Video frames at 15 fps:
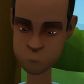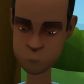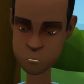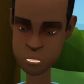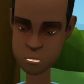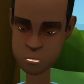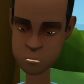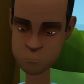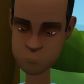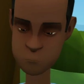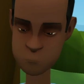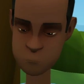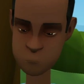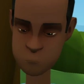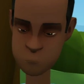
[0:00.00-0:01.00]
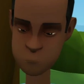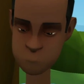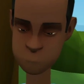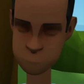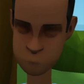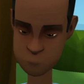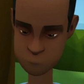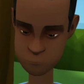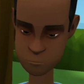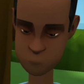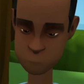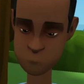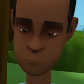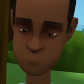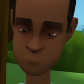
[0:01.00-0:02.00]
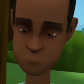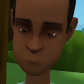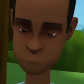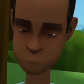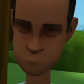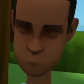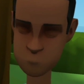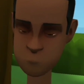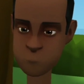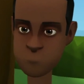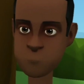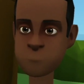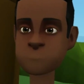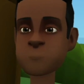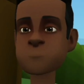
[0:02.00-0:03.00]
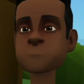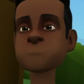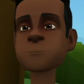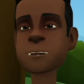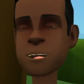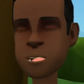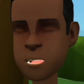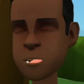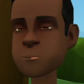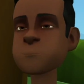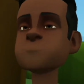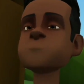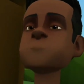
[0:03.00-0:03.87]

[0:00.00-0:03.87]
Alex! Alex, are you okay? She's gonna be okay.